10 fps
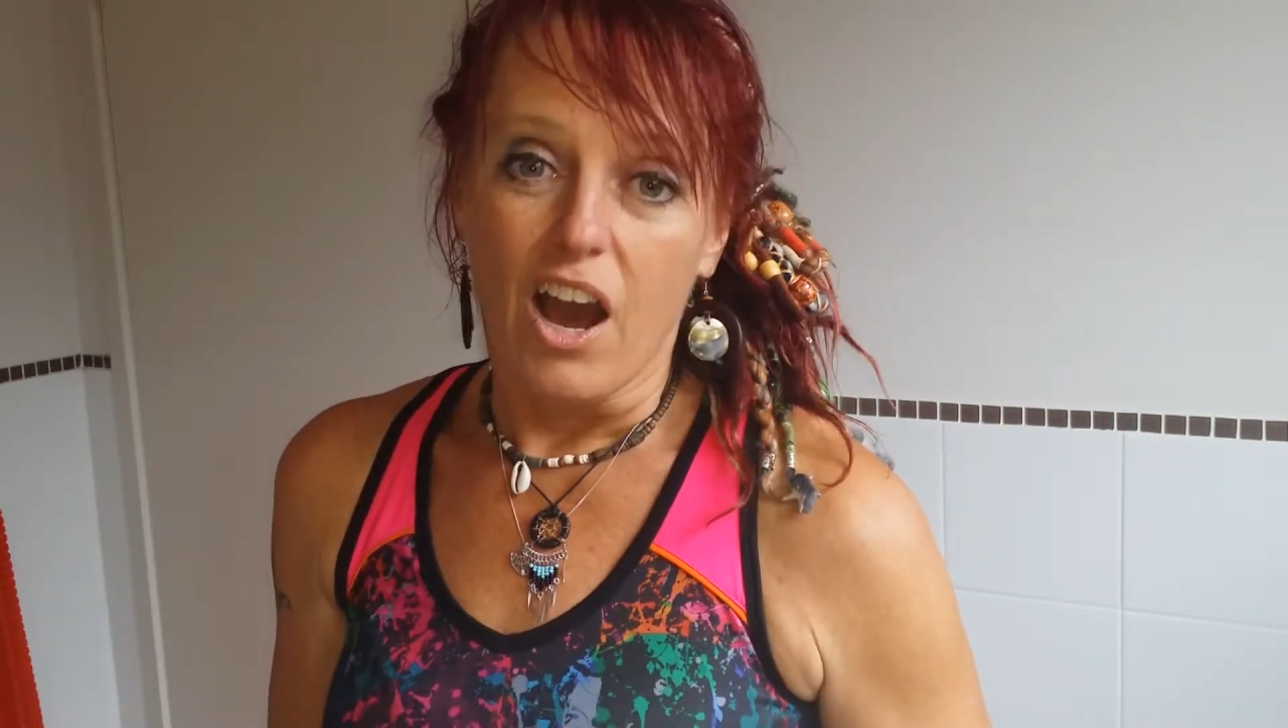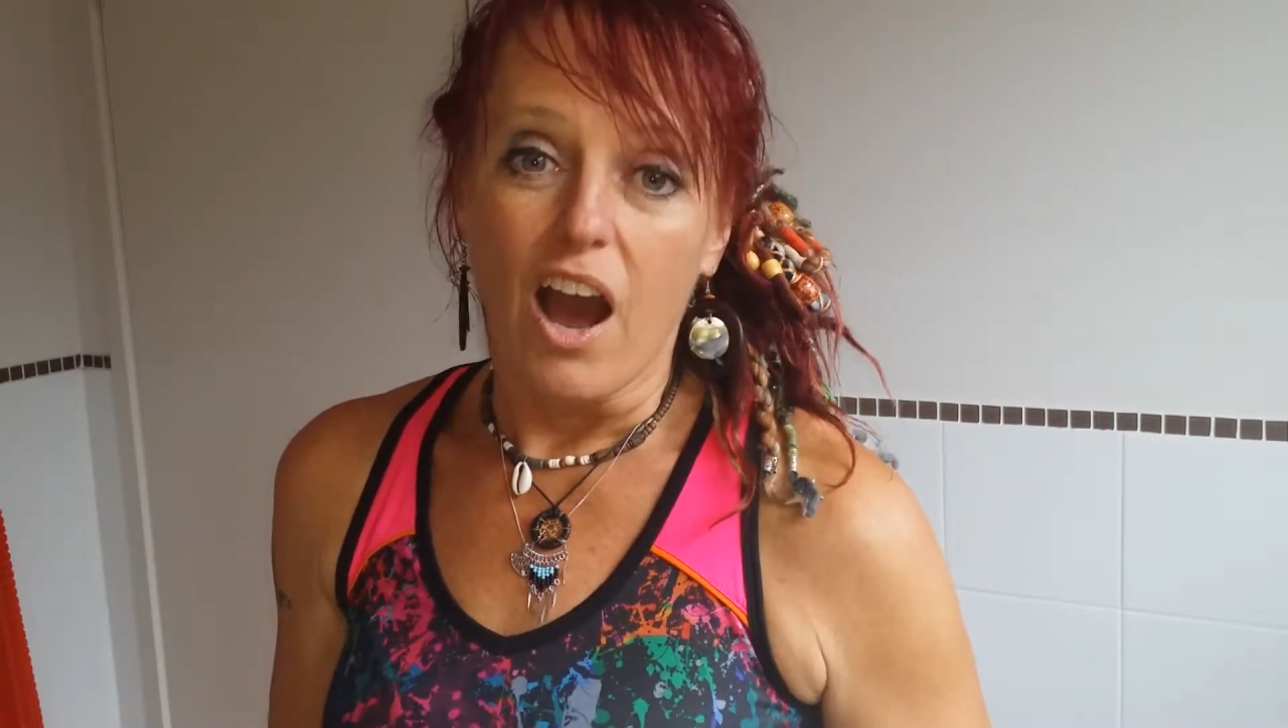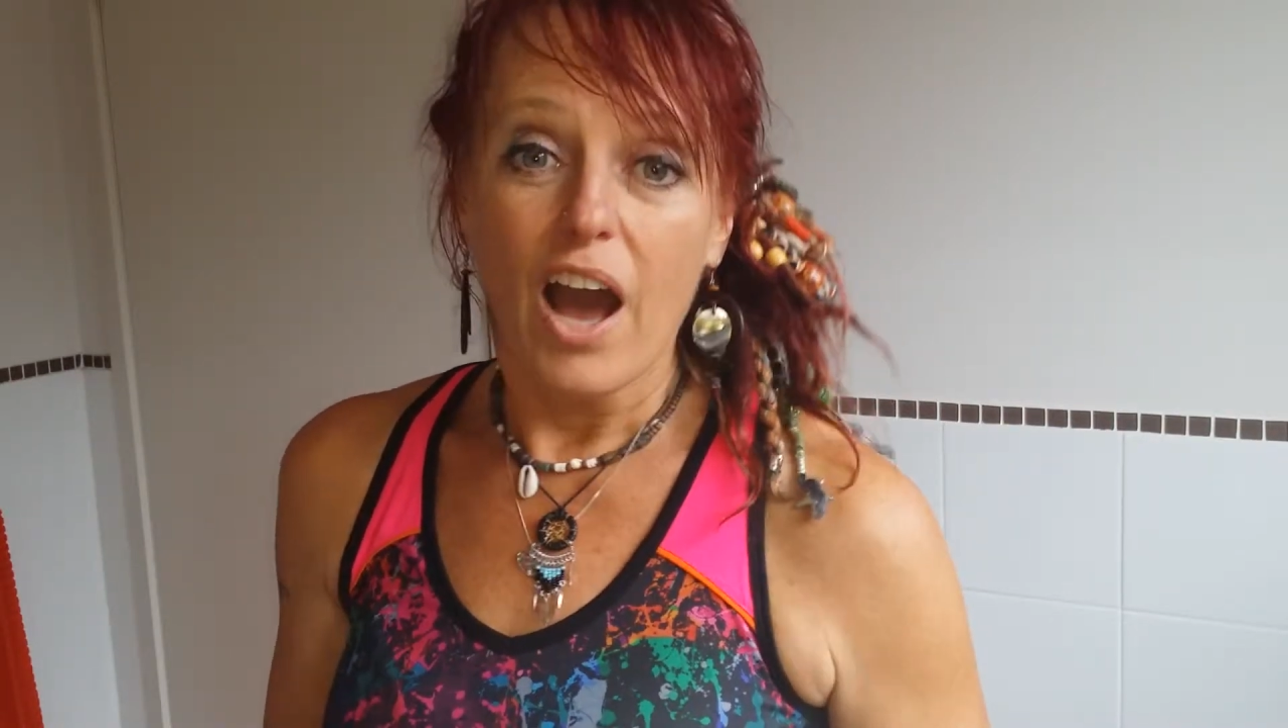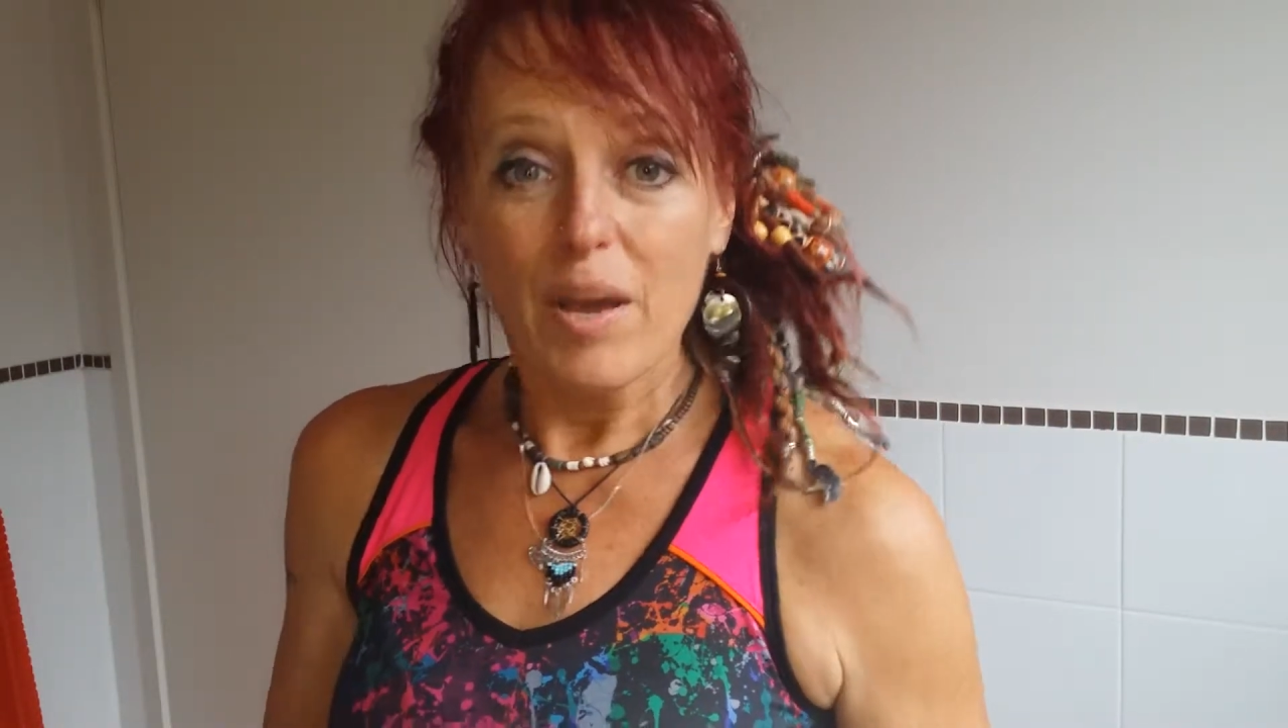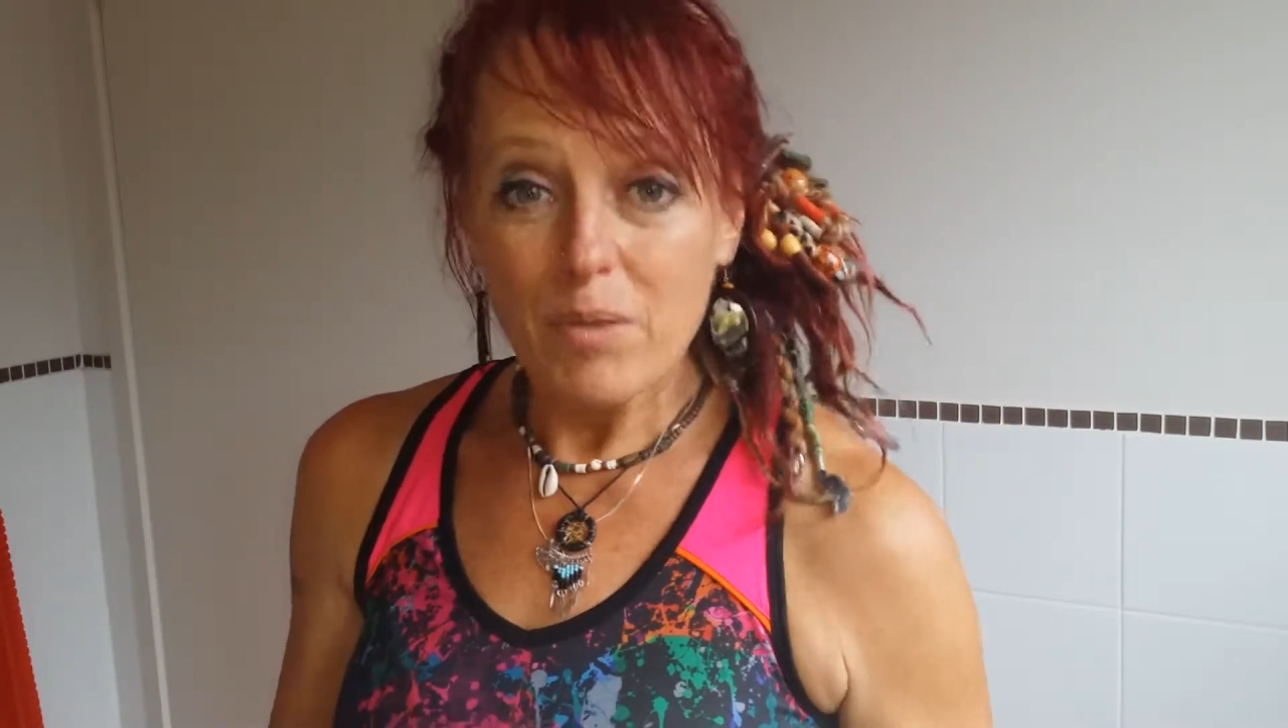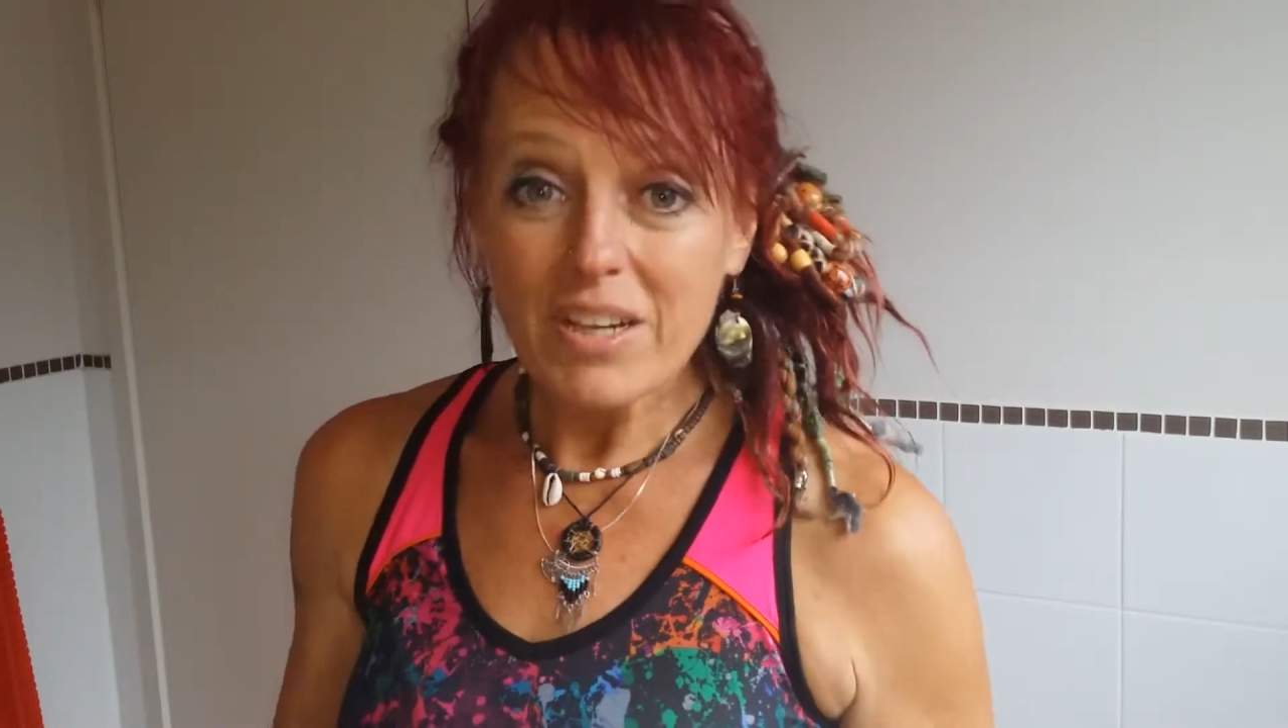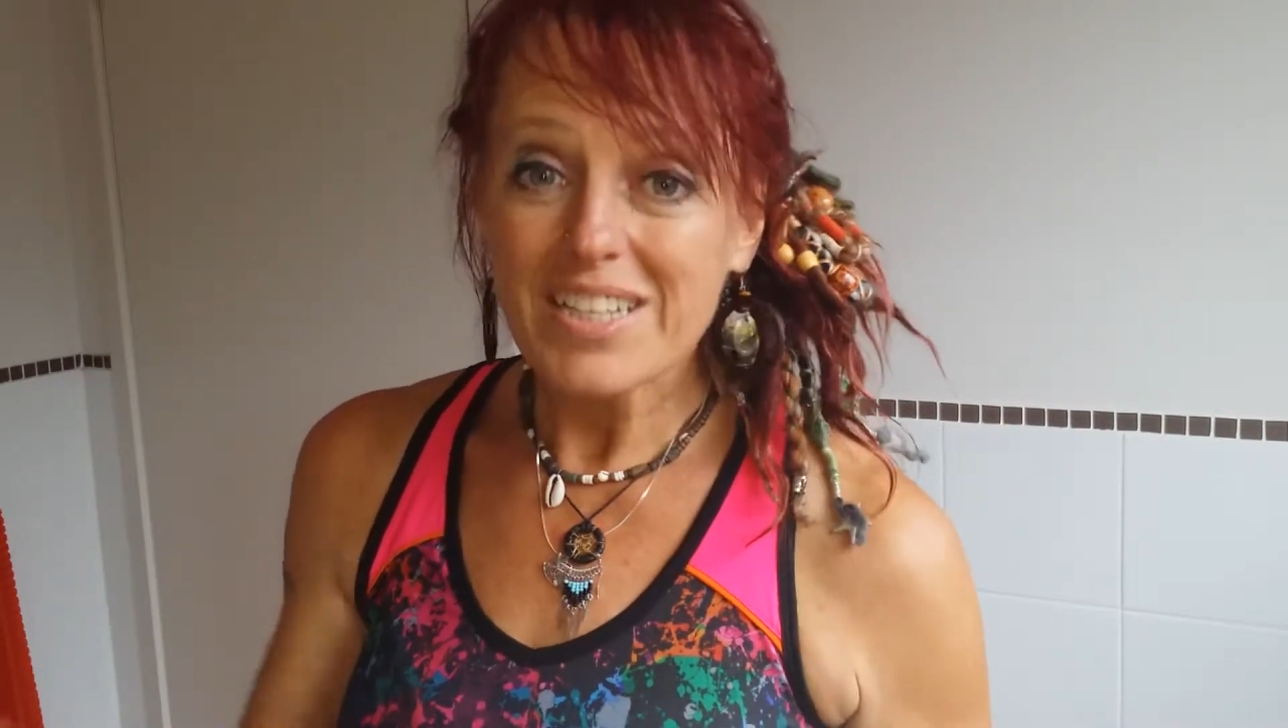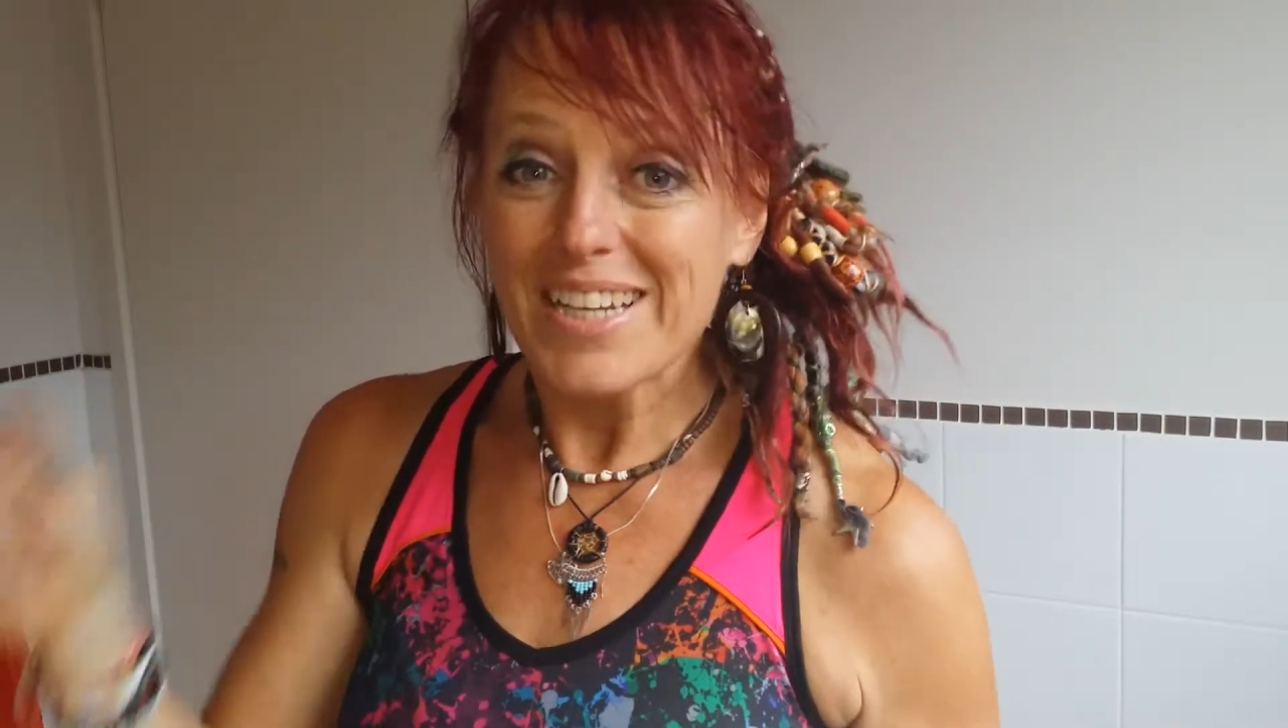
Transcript: I'm going